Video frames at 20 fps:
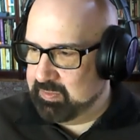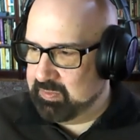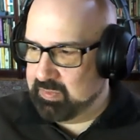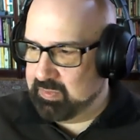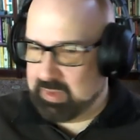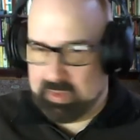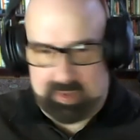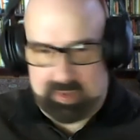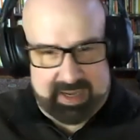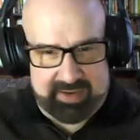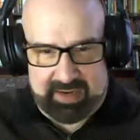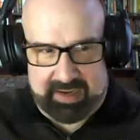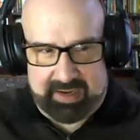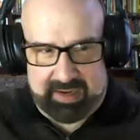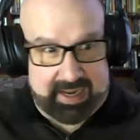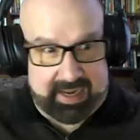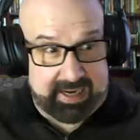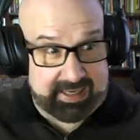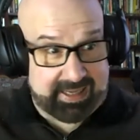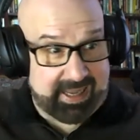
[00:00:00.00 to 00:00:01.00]

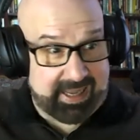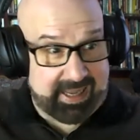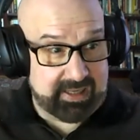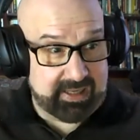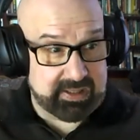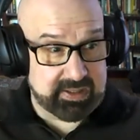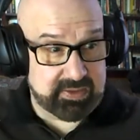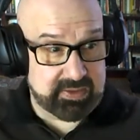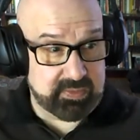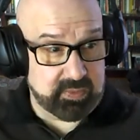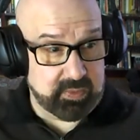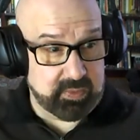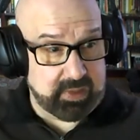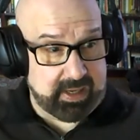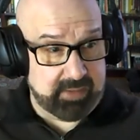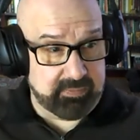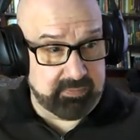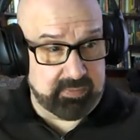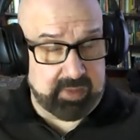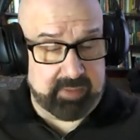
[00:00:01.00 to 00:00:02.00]
at Acadicus, what
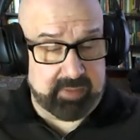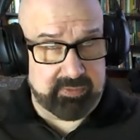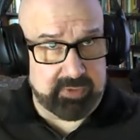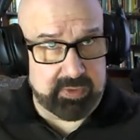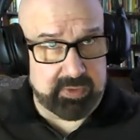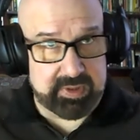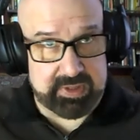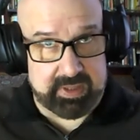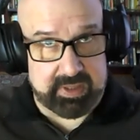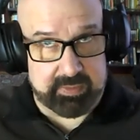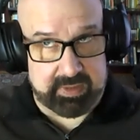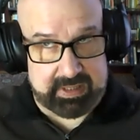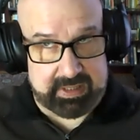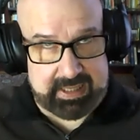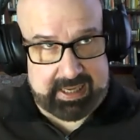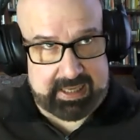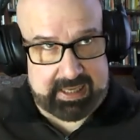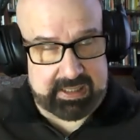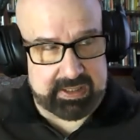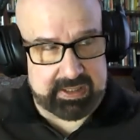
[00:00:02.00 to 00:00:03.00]
I'm focused on with
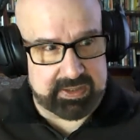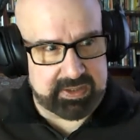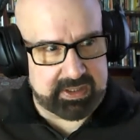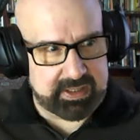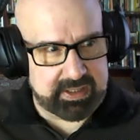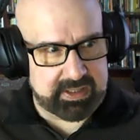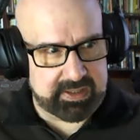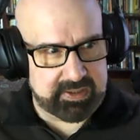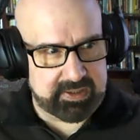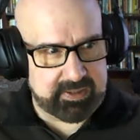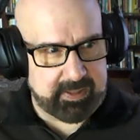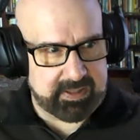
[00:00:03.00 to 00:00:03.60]
Acadicus is,